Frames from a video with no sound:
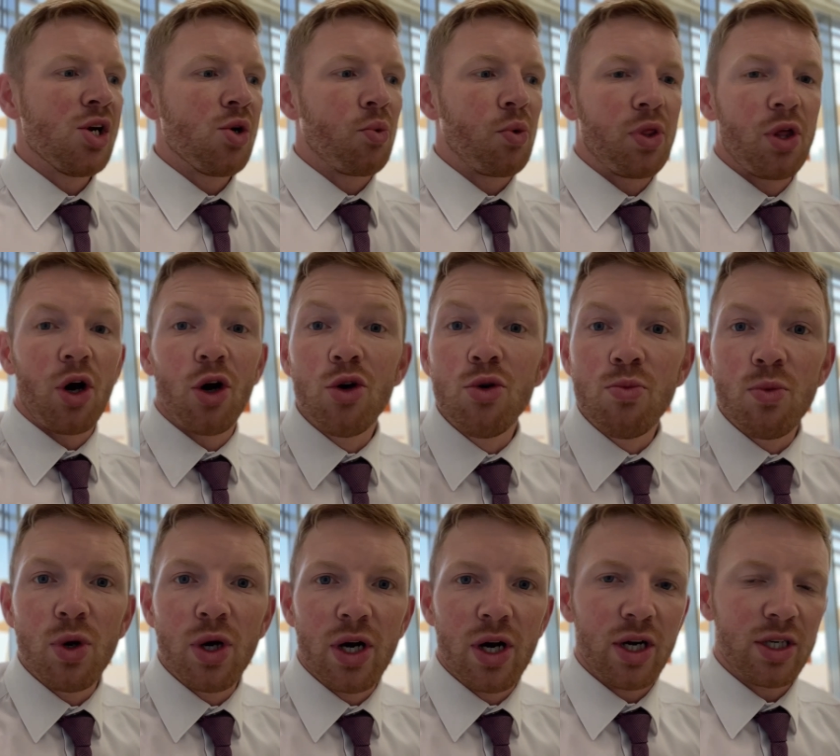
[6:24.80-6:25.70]
with
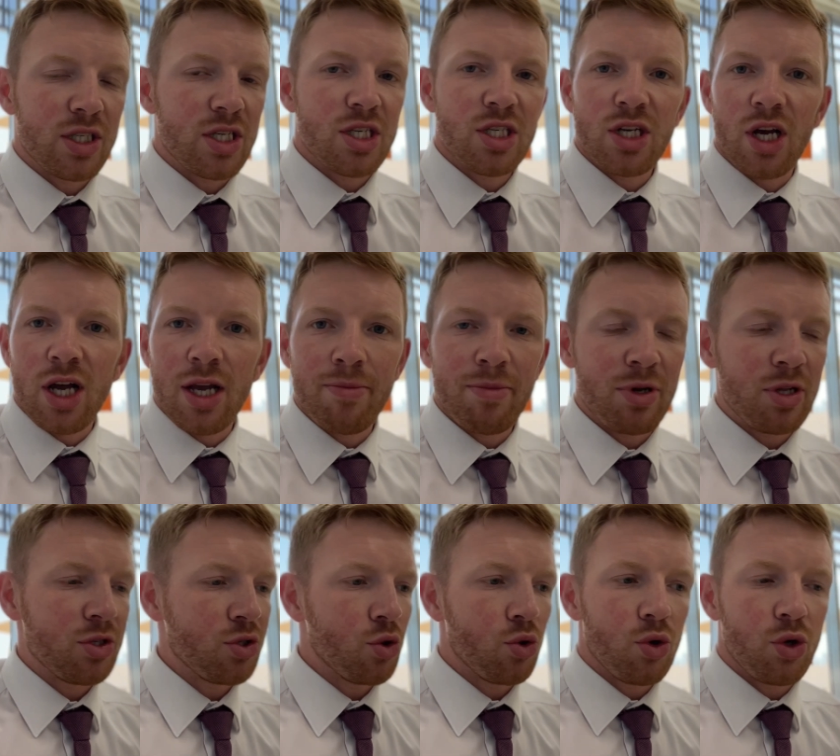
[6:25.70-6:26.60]
homeworks,
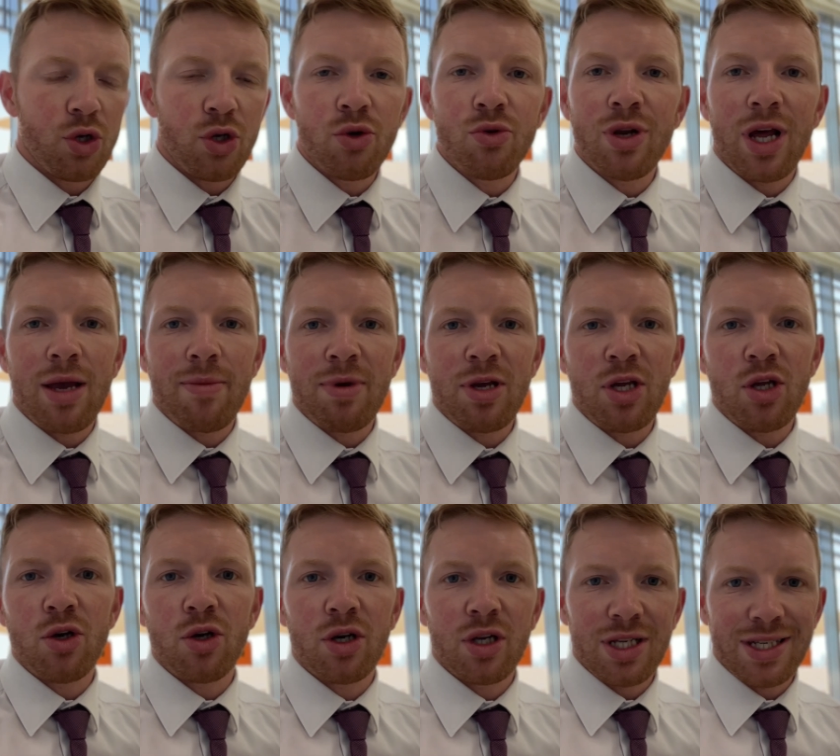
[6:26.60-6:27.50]
assignments, you name it,
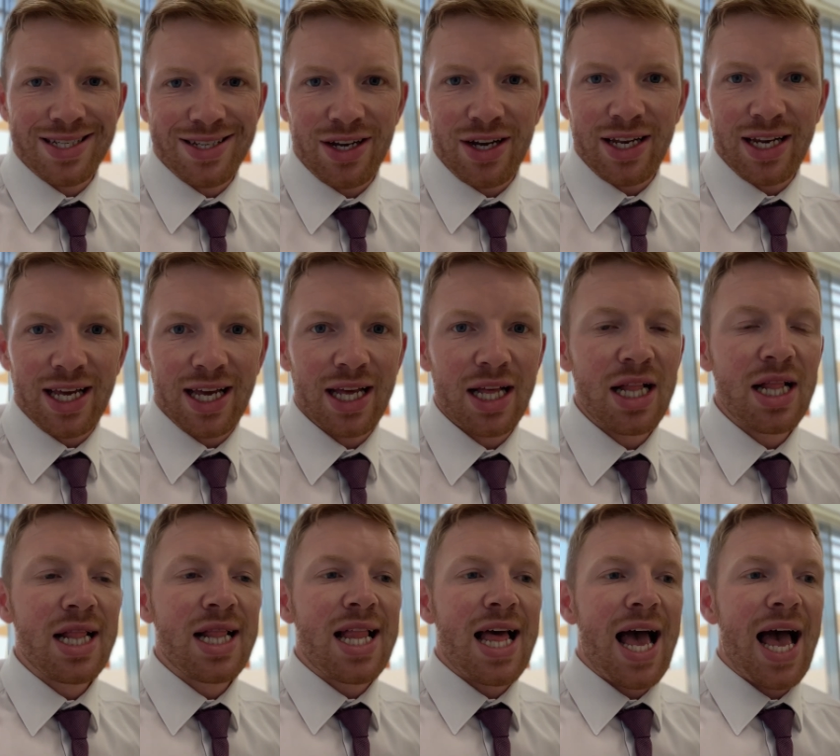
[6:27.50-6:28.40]
you can assign it.
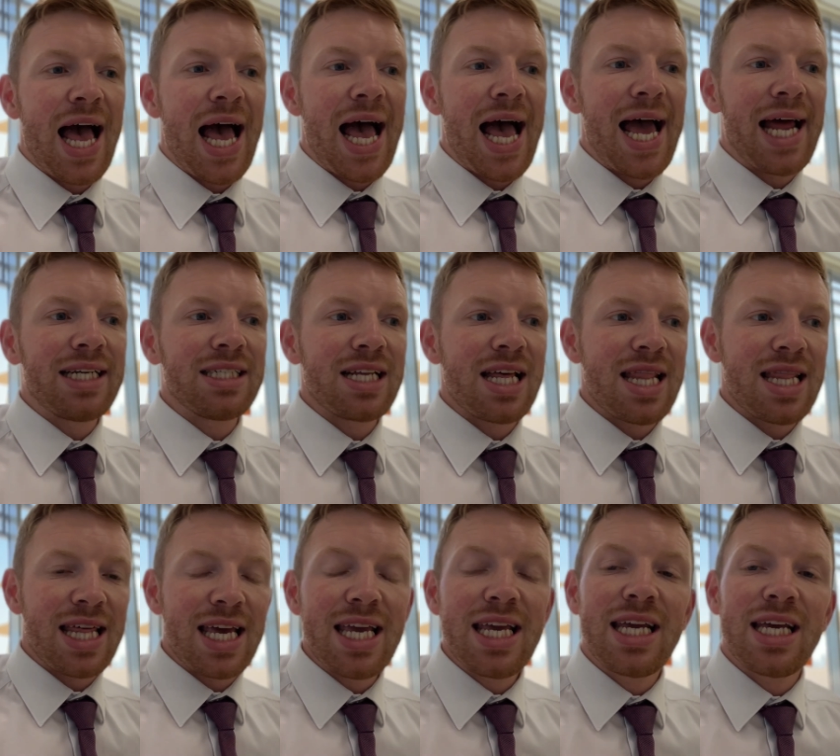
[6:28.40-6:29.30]
And
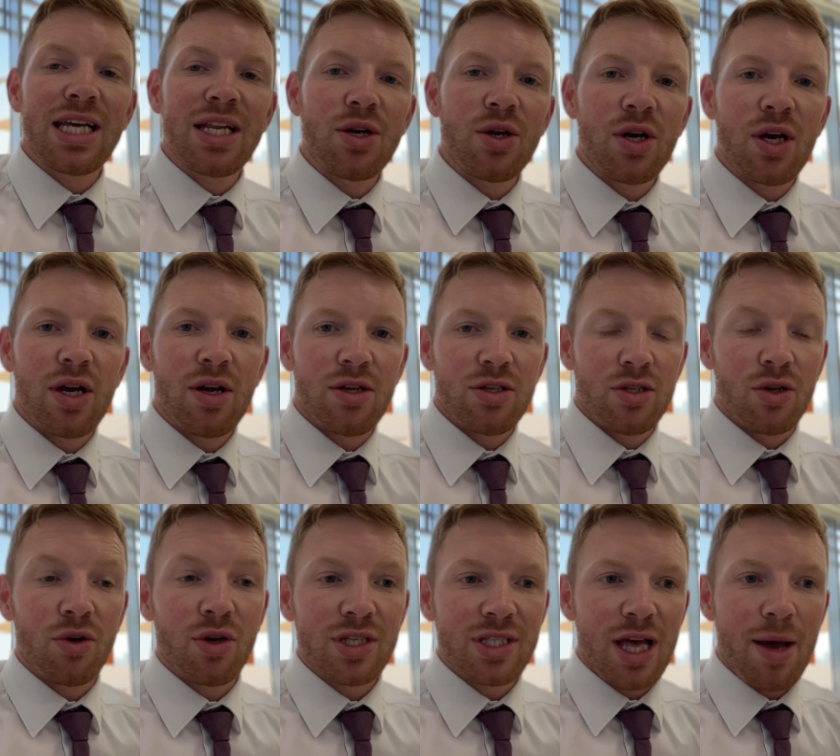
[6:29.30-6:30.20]
they can, as
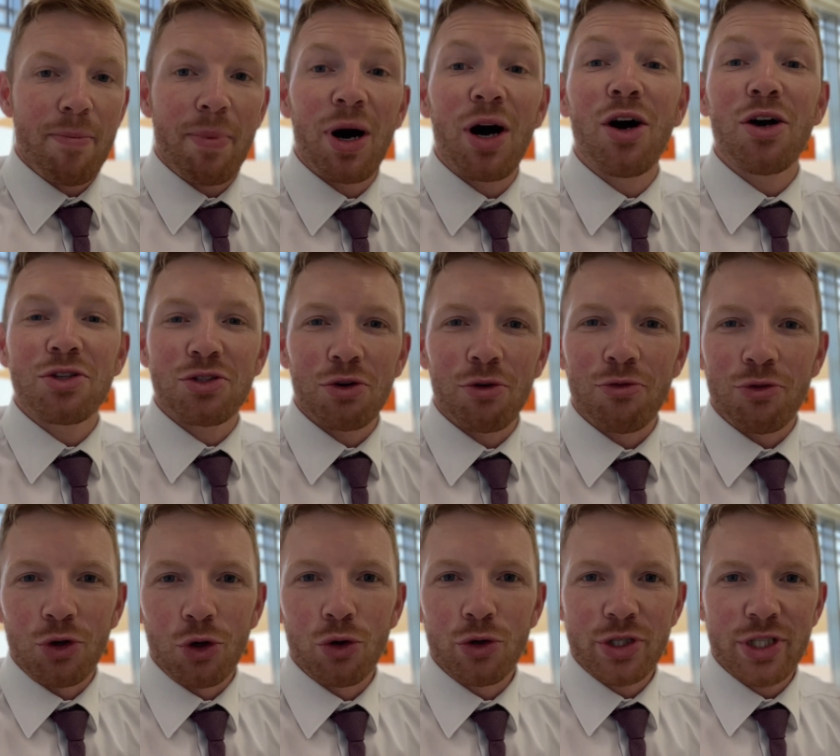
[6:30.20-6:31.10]
long as they're part of
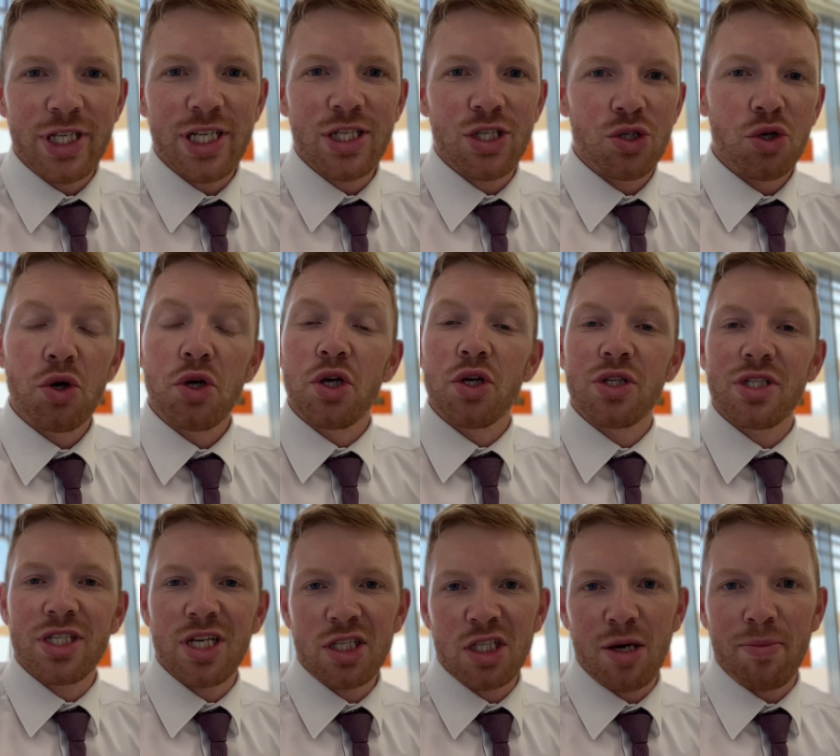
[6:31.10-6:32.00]
your seesaw, you'd
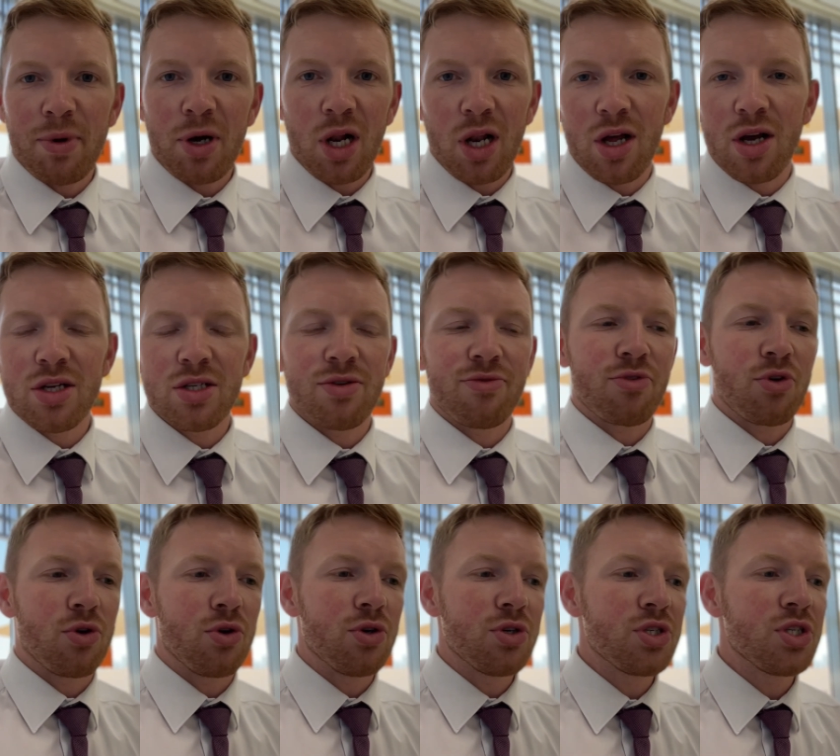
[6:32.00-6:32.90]
set up a class, of
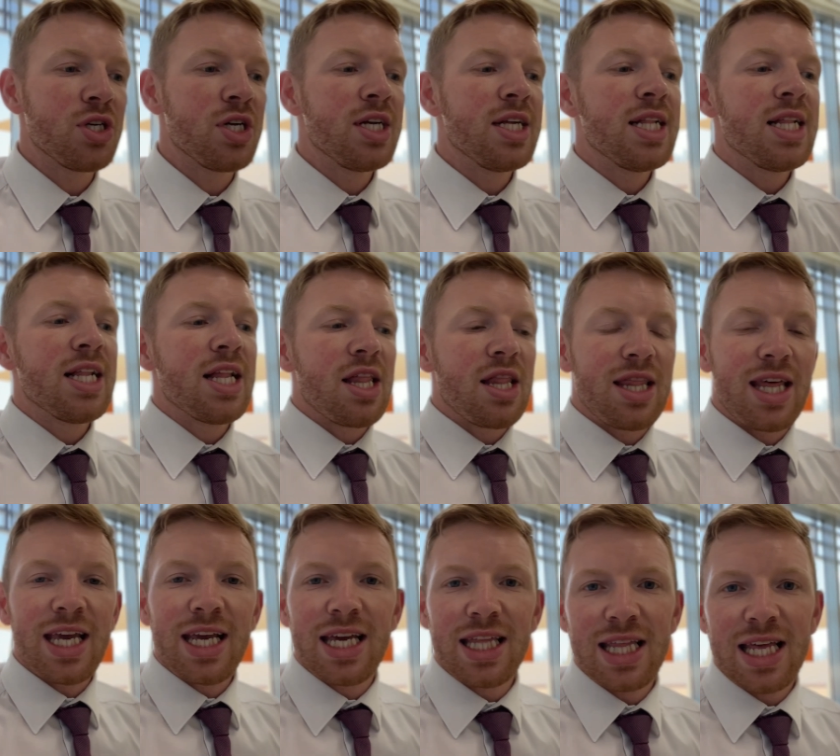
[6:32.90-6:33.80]
course,
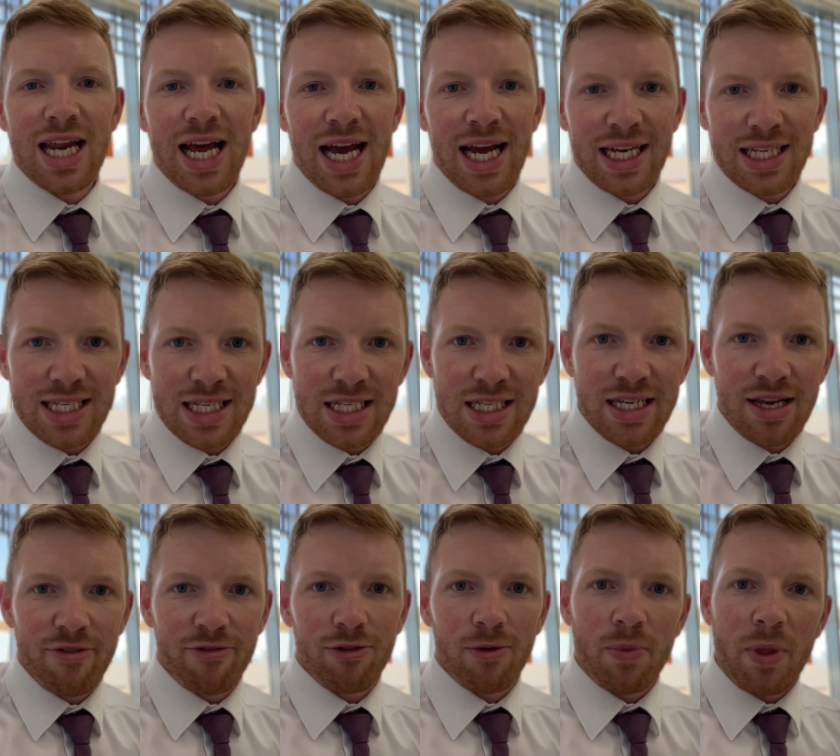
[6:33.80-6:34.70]
they can then access
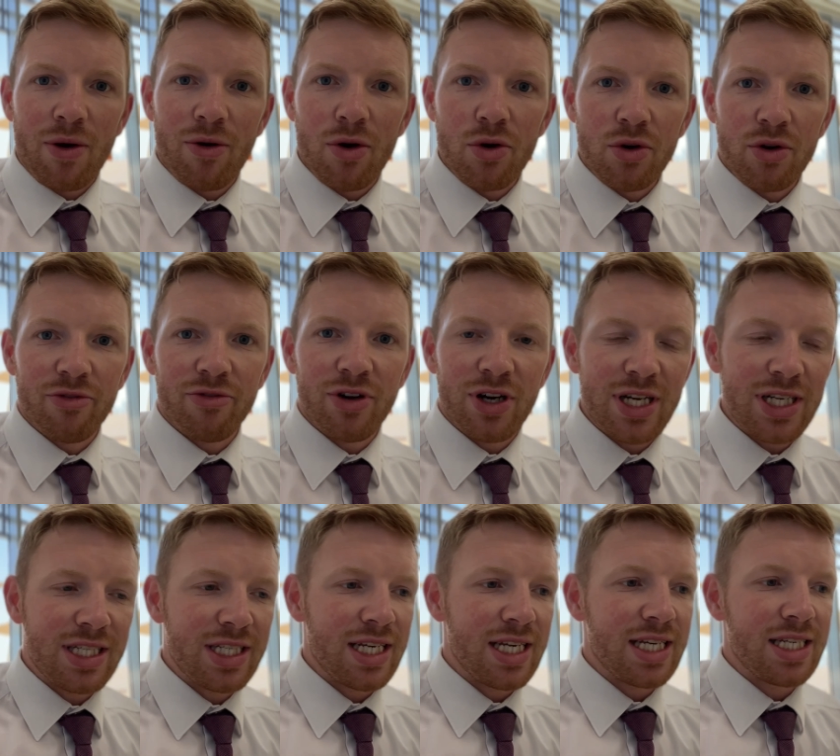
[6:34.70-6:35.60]
it from their own
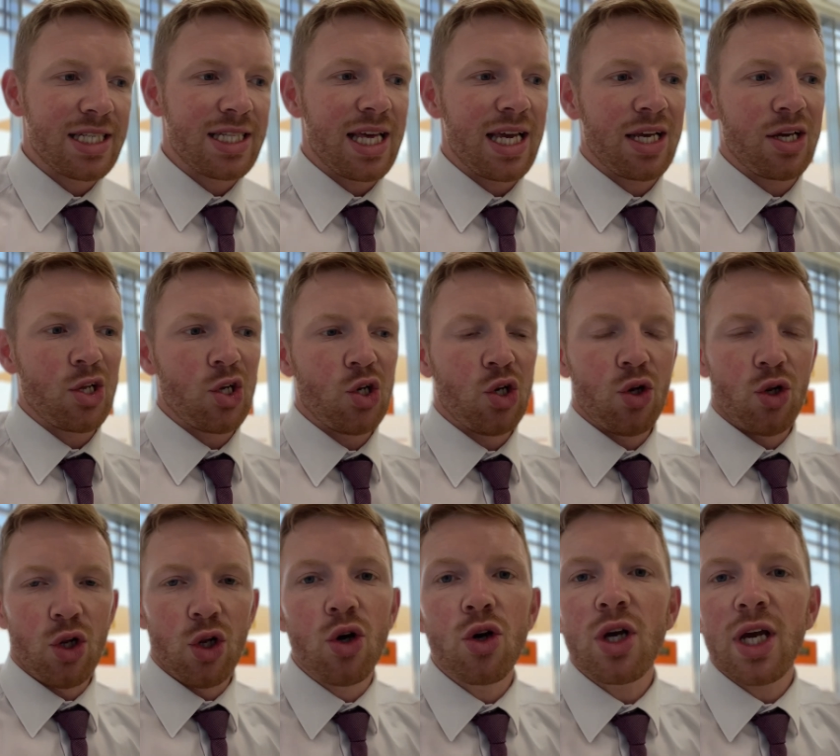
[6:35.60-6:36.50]
devices. They
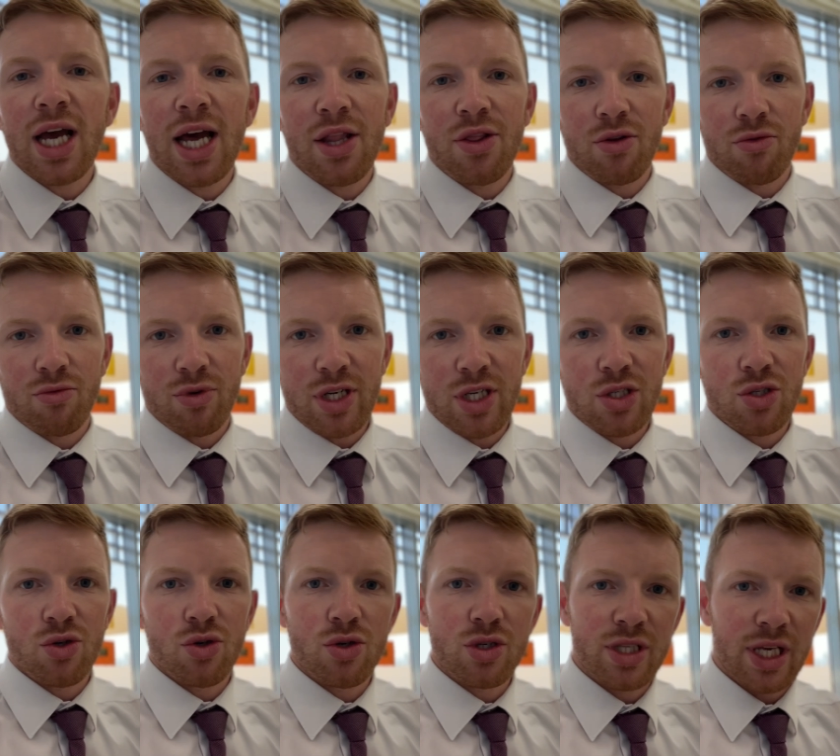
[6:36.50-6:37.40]
can look at the
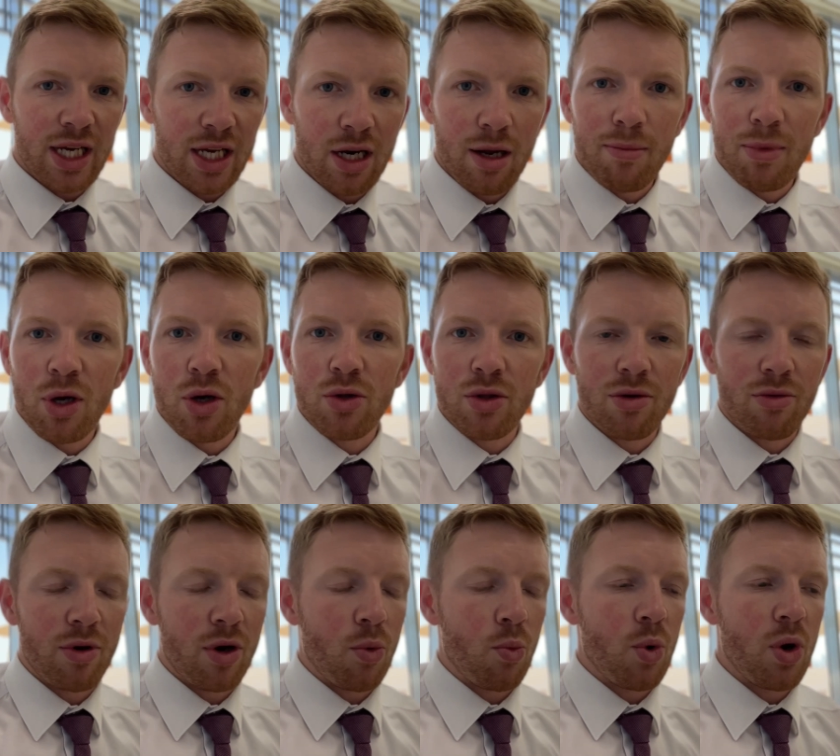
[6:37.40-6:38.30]
resource. They can upload
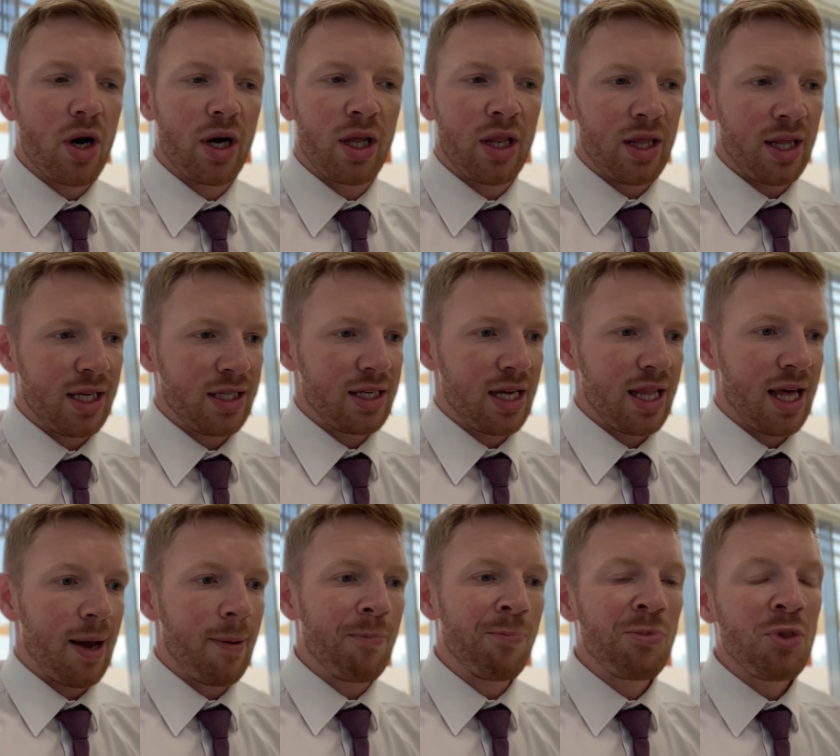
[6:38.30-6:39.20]
their own work and things like that.